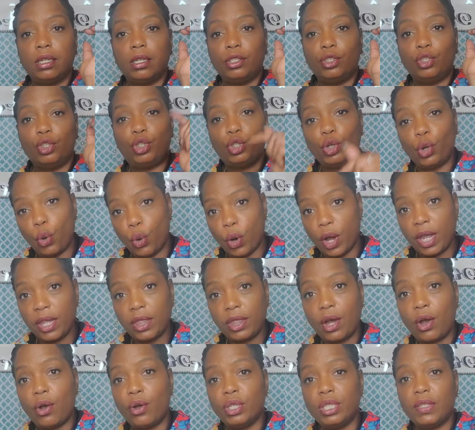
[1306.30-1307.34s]
join
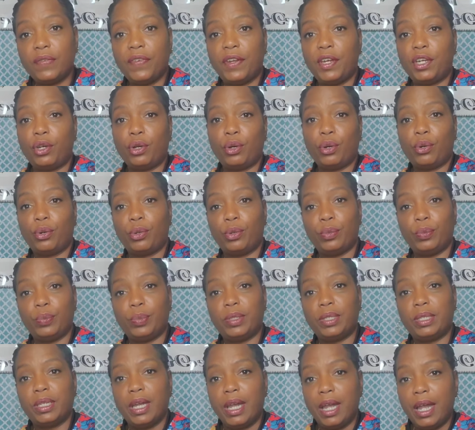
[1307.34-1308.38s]
those vendor groups.